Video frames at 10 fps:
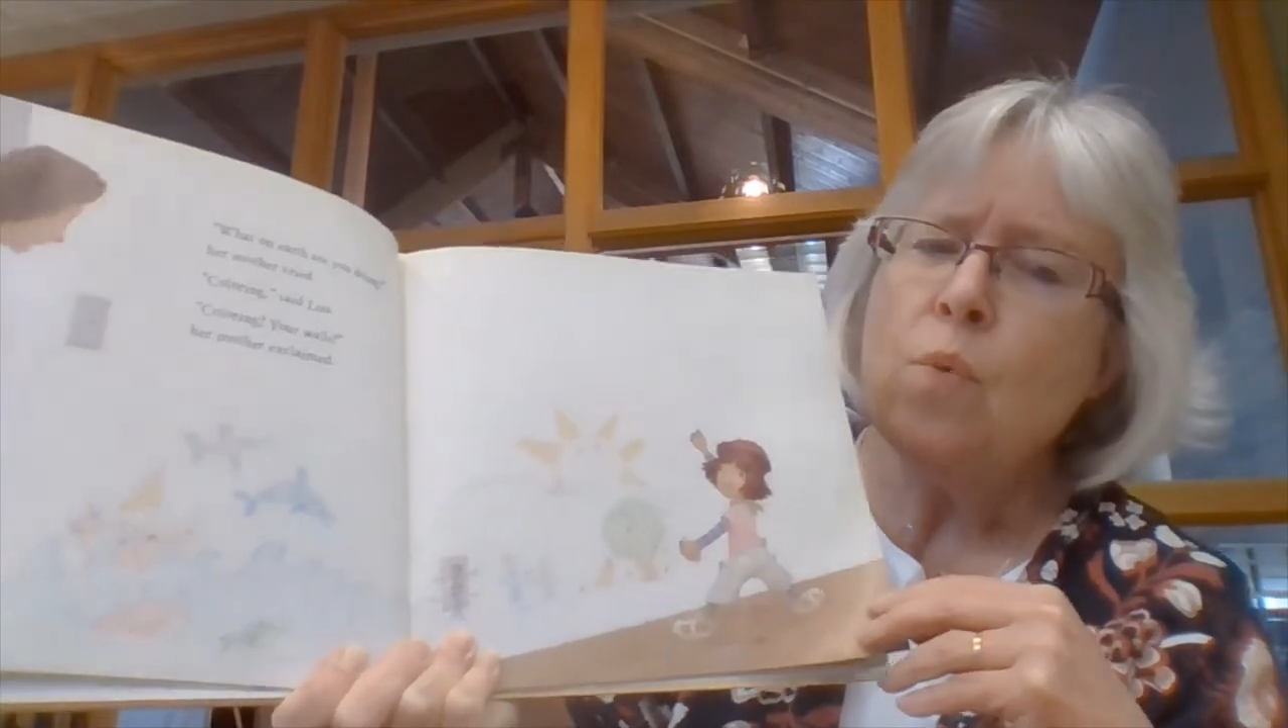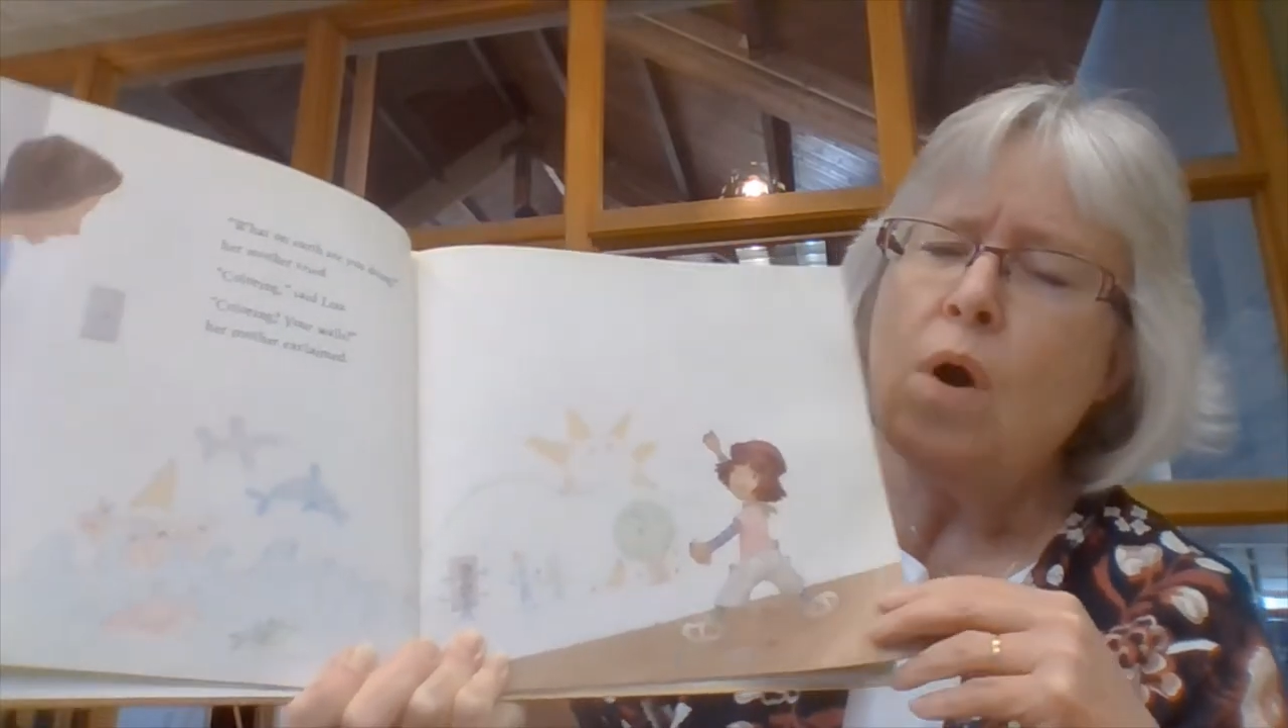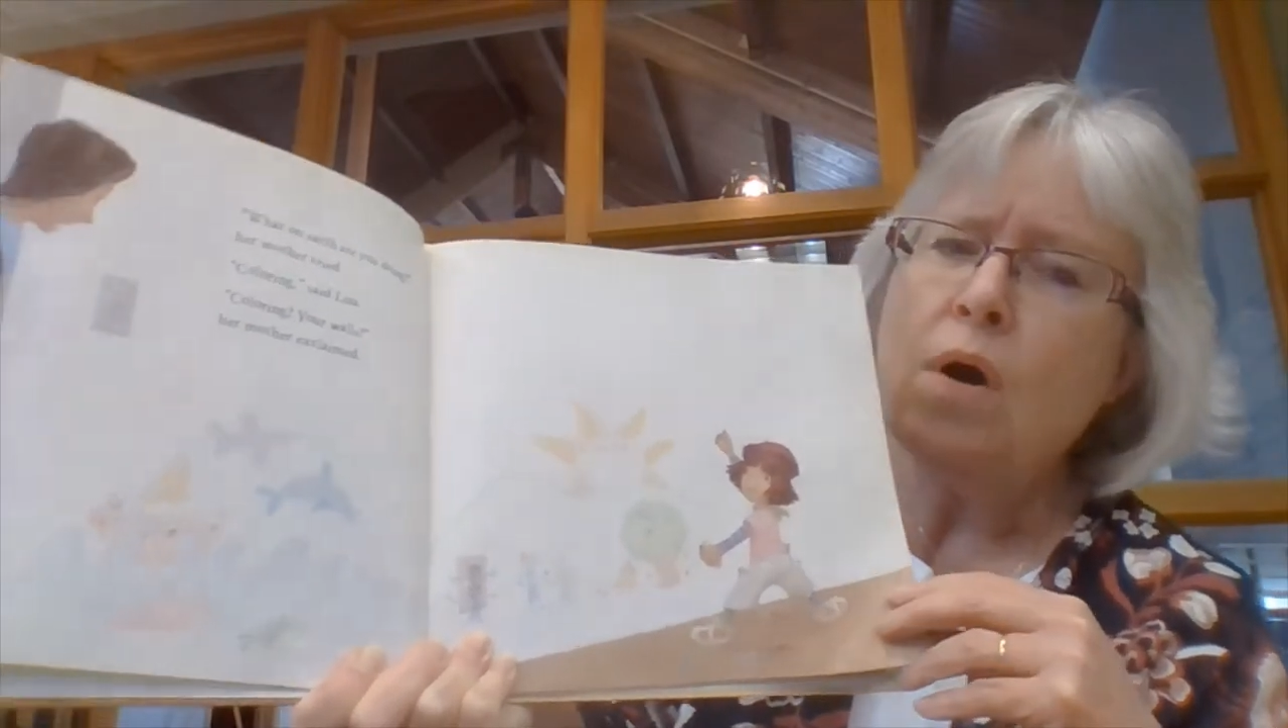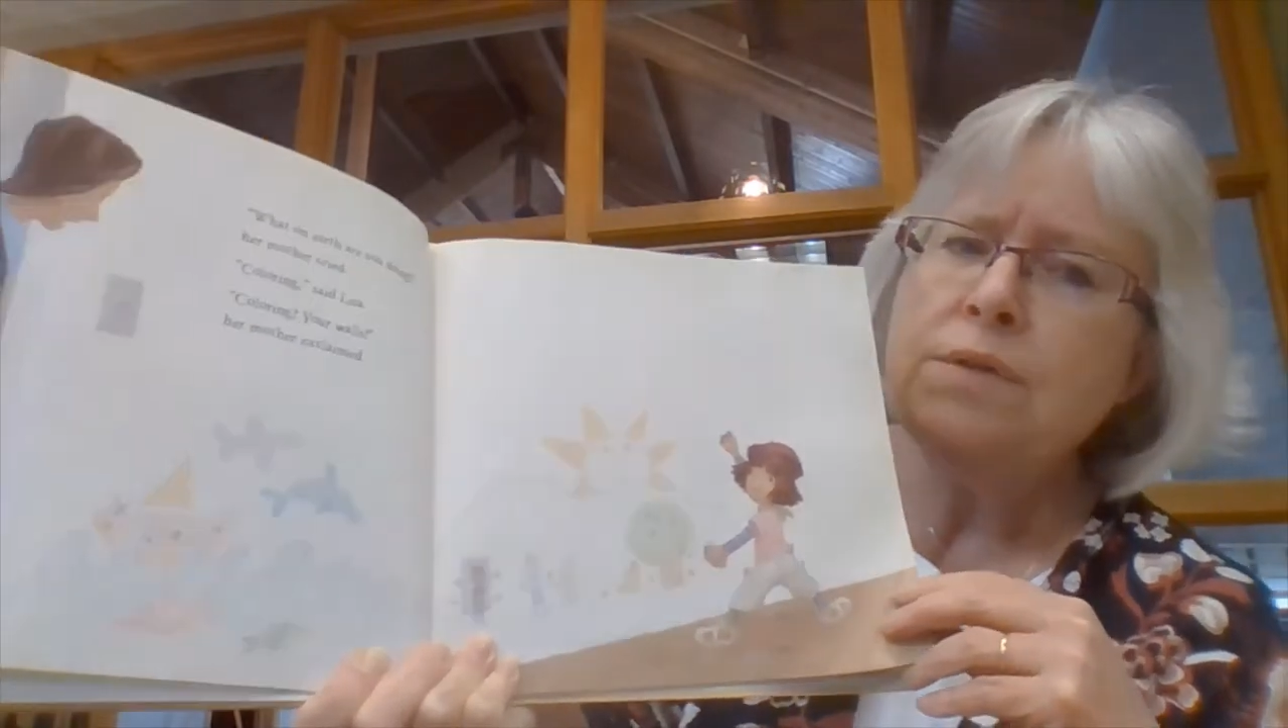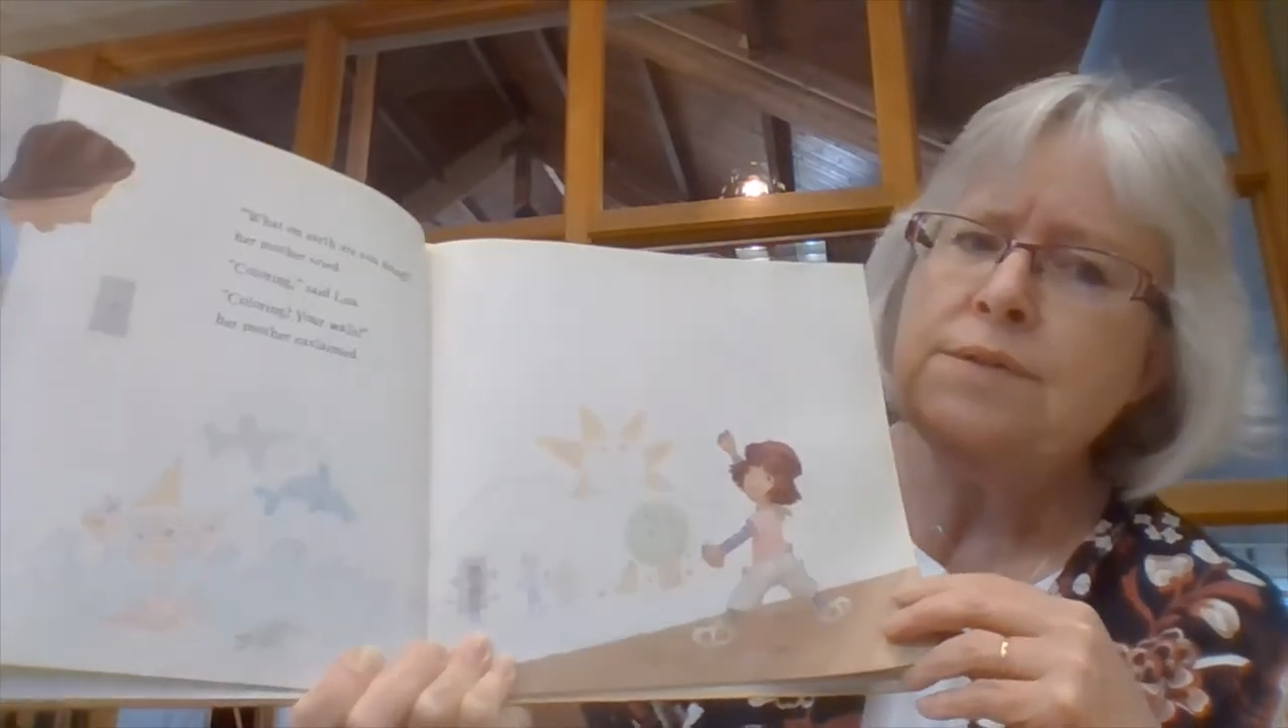
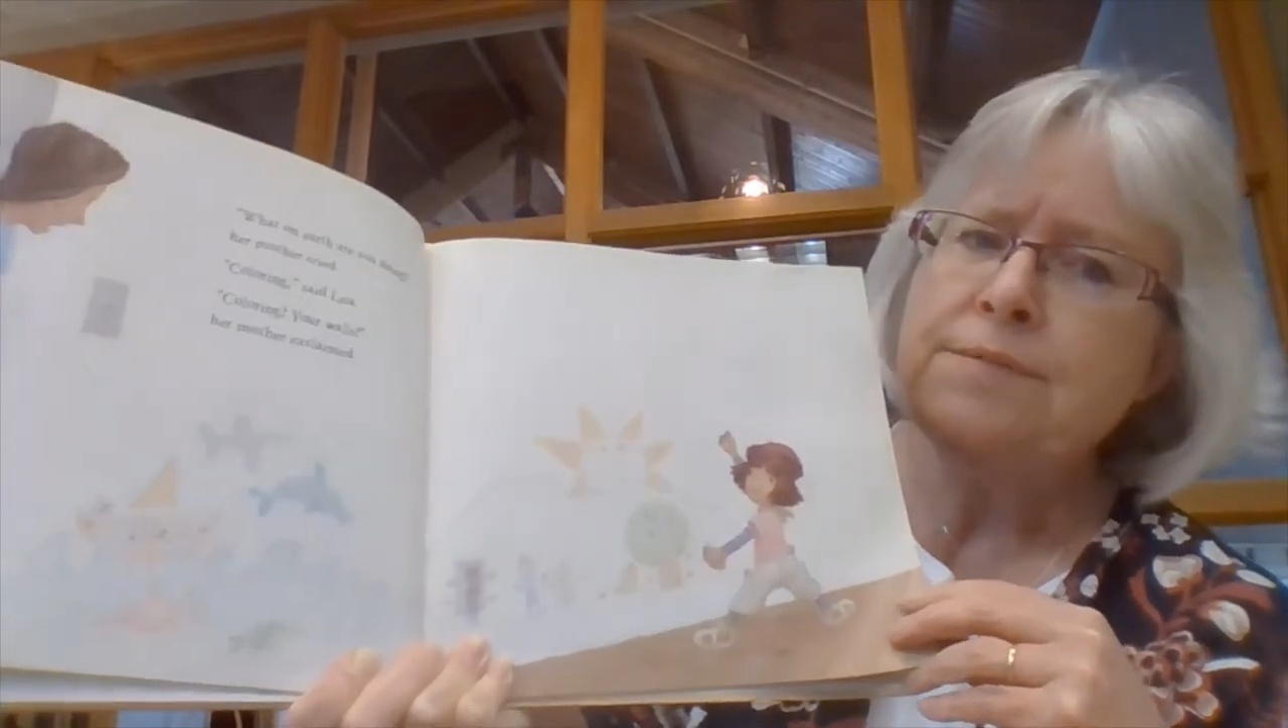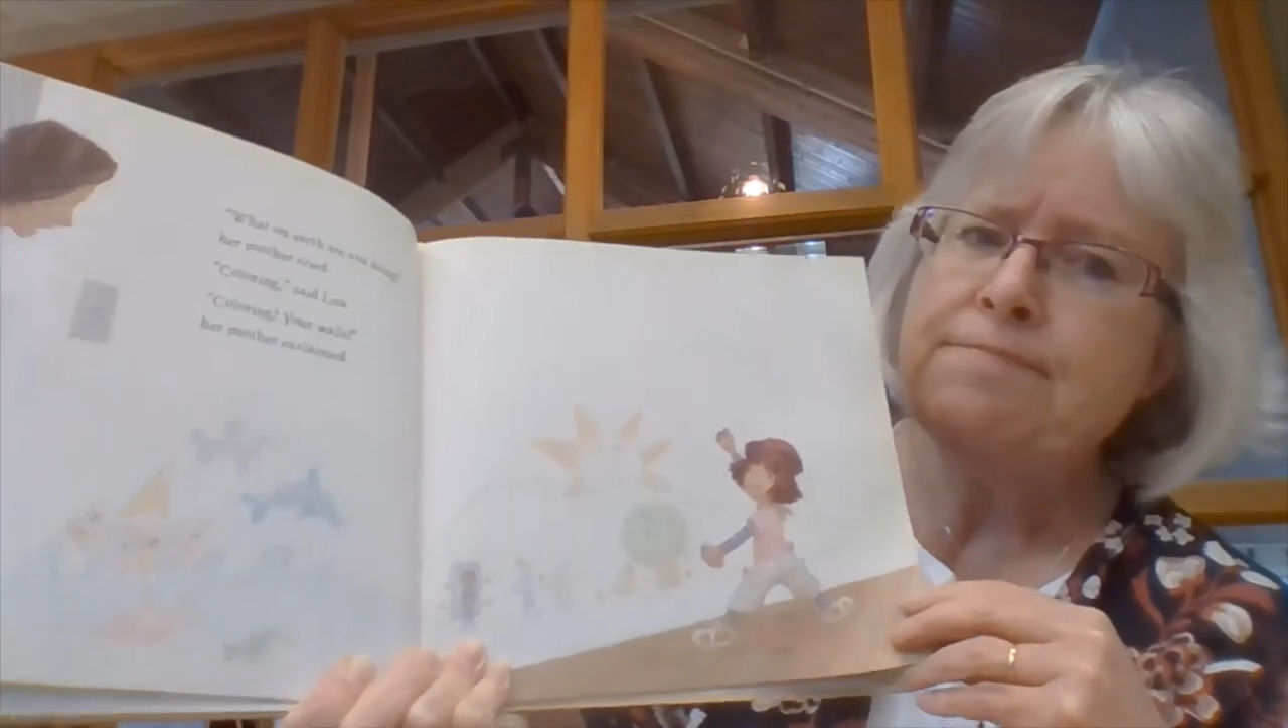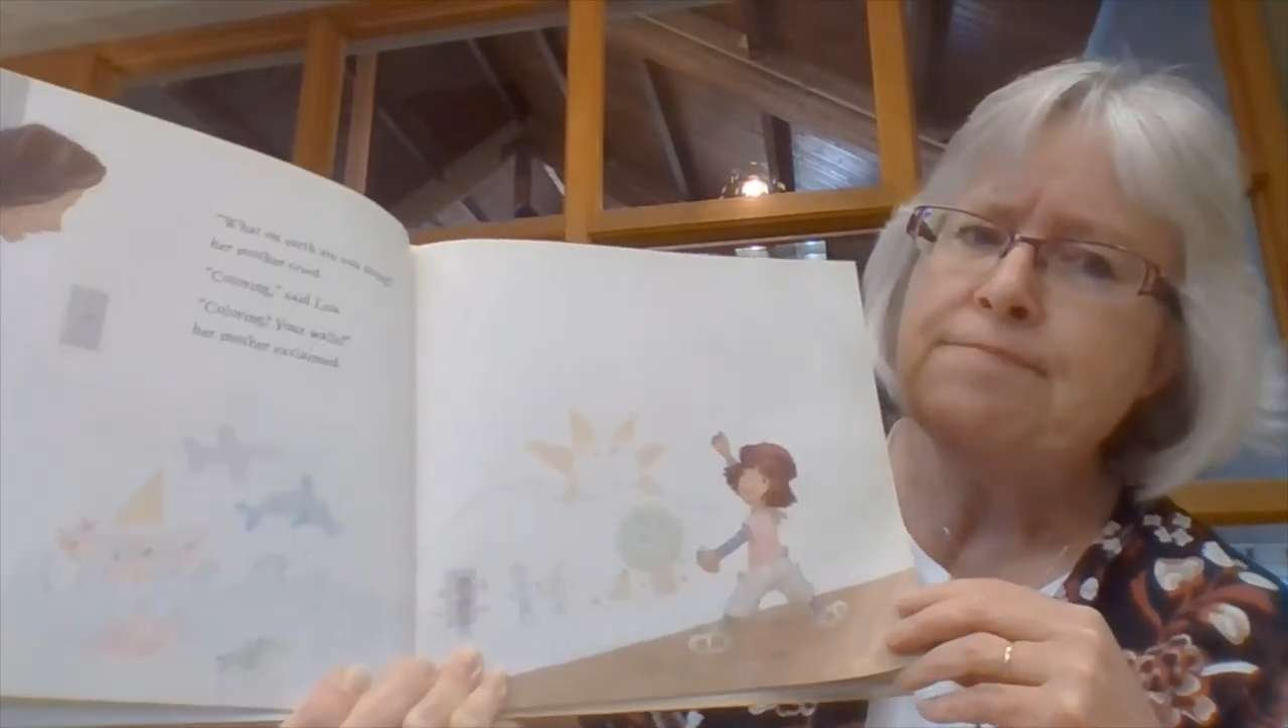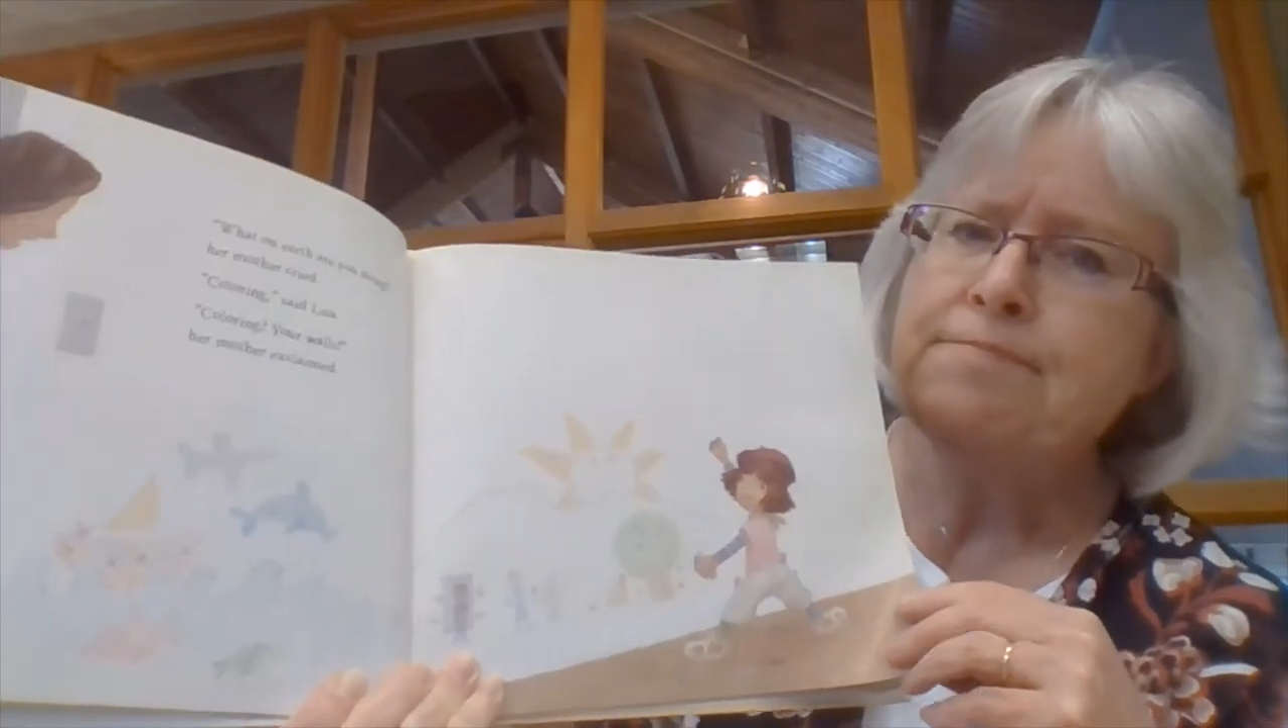walls?